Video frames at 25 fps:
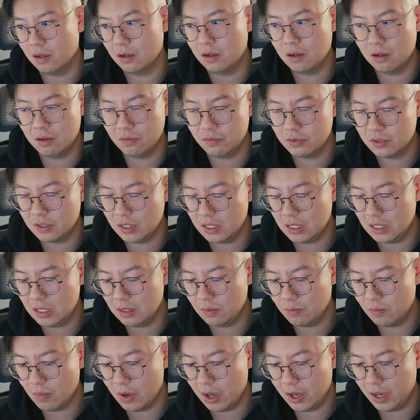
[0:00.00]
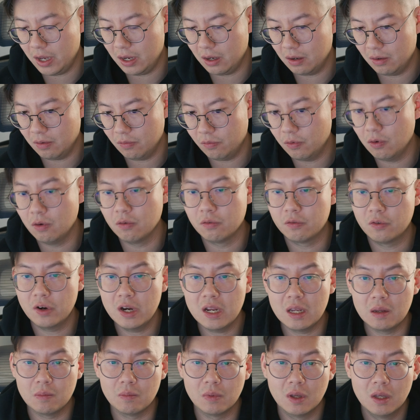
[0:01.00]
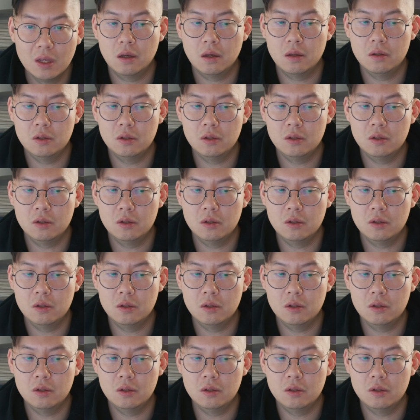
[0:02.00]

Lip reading: obviously my full frame.